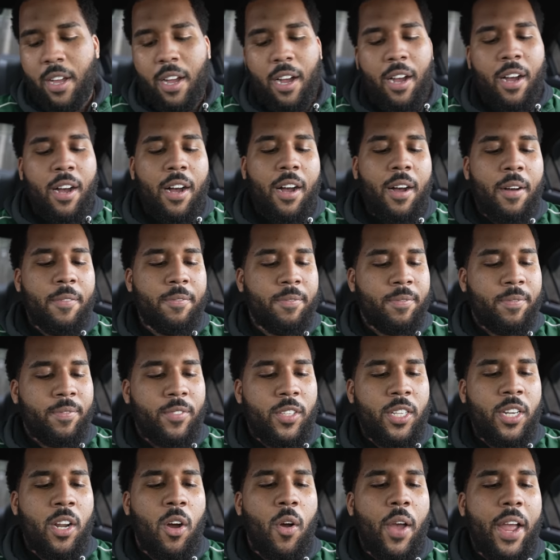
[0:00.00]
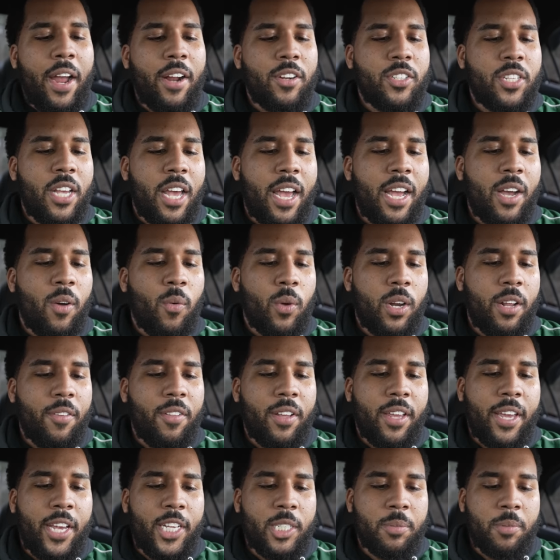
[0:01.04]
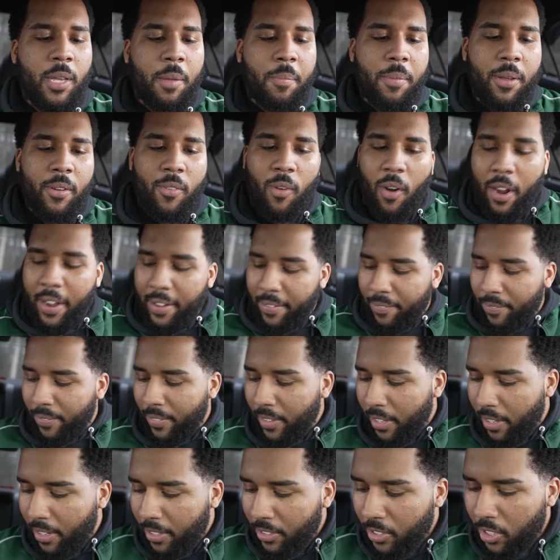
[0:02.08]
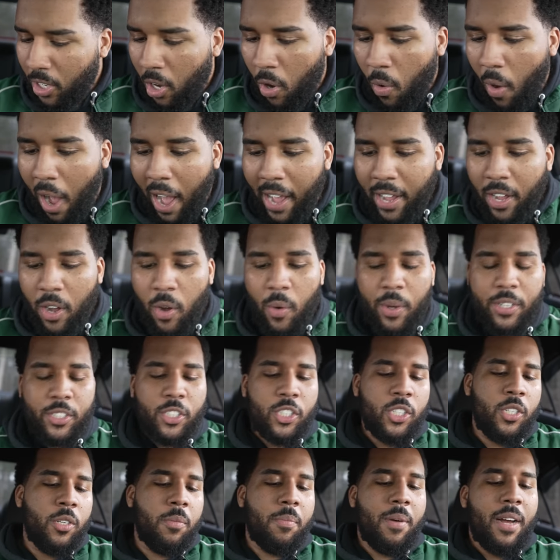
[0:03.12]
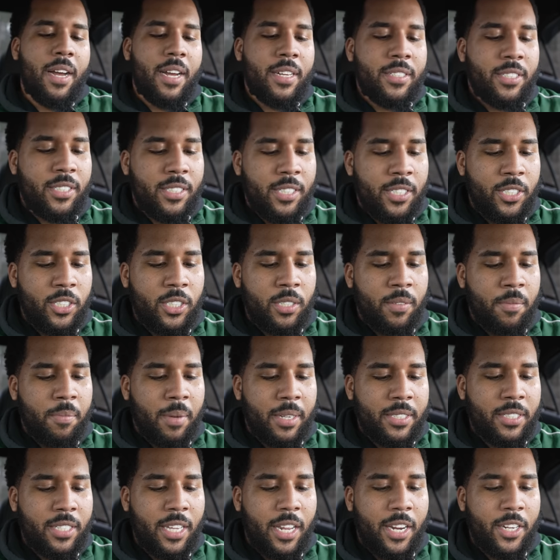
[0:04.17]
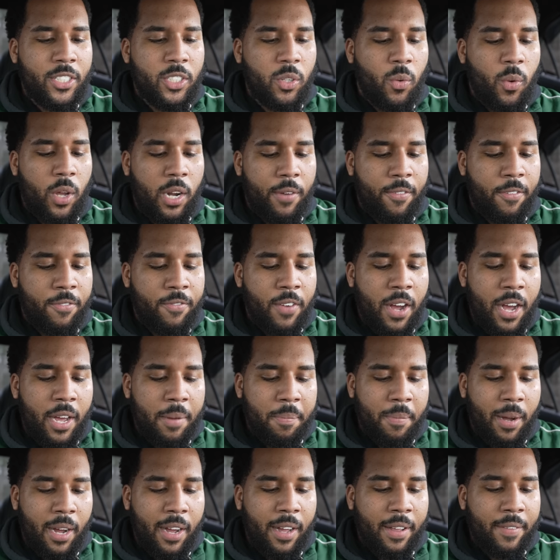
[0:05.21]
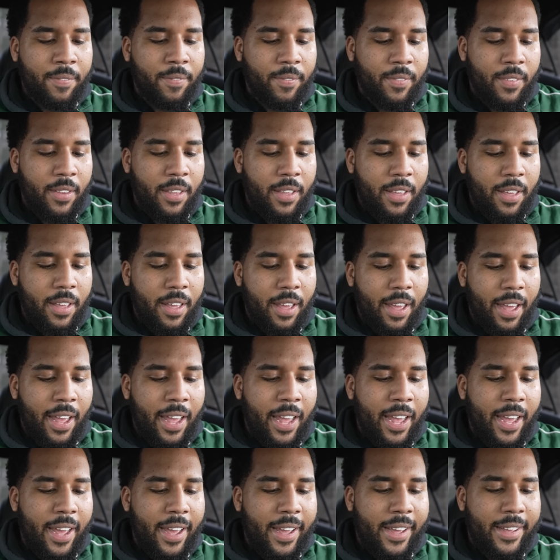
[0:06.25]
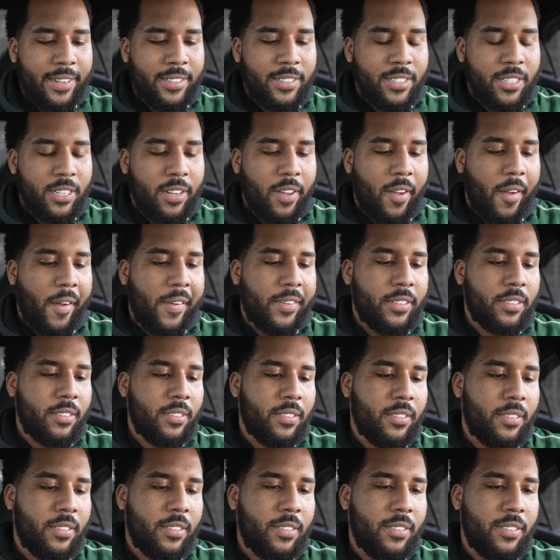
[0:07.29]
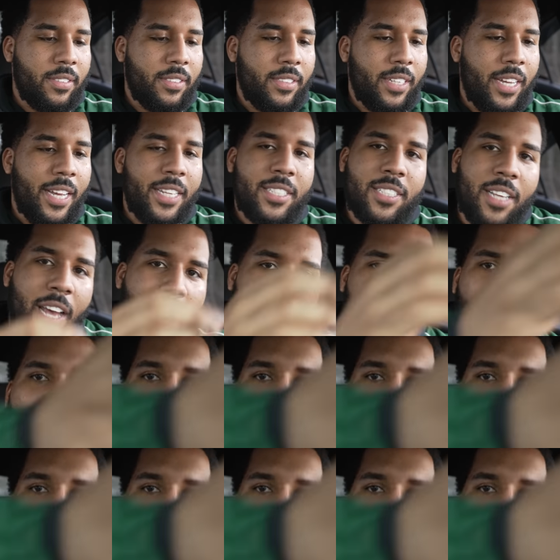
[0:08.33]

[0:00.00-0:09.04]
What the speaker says: AirTag or whatever the case may be, right? So I go into my system, my settings or whatever, find my, and it's got